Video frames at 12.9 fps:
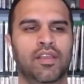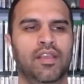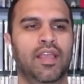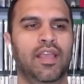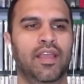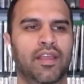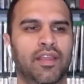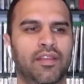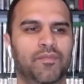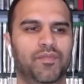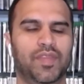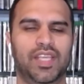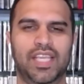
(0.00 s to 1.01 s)
And
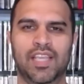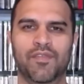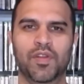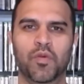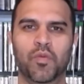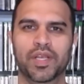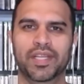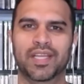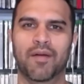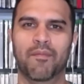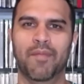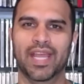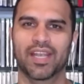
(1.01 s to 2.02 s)
even when
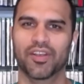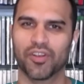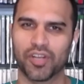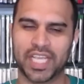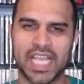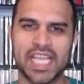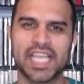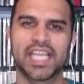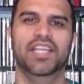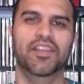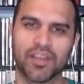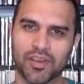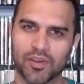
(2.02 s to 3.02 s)
Commander
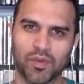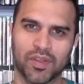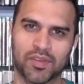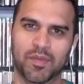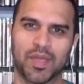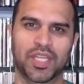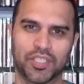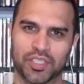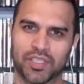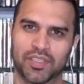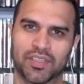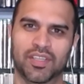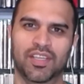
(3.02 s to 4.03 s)
Keen was mentioned
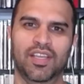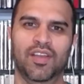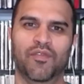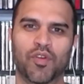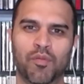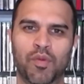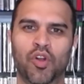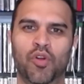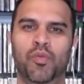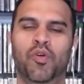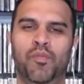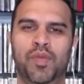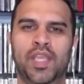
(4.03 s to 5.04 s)
for mobile,
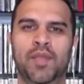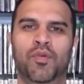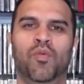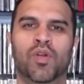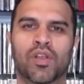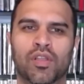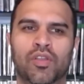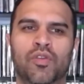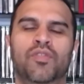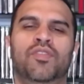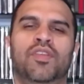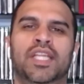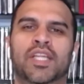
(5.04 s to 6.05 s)
people were
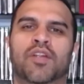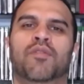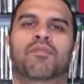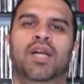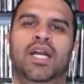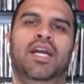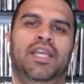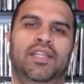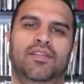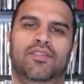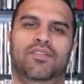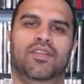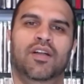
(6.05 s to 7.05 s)
losing their
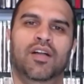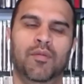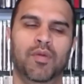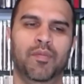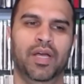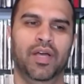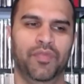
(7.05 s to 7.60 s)
minds about this.